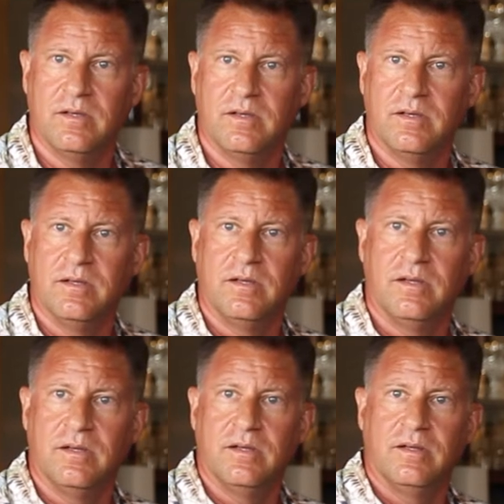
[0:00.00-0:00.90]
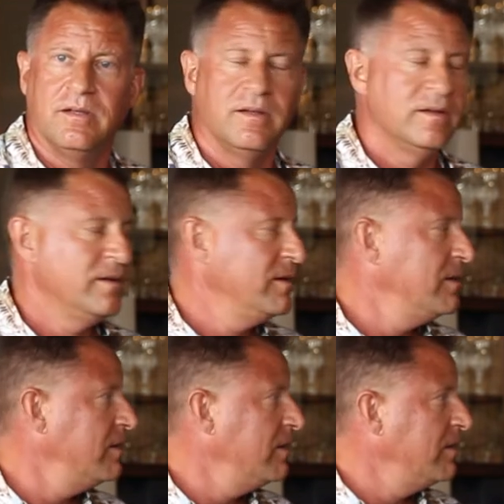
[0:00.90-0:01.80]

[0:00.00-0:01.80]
Nobody speaks.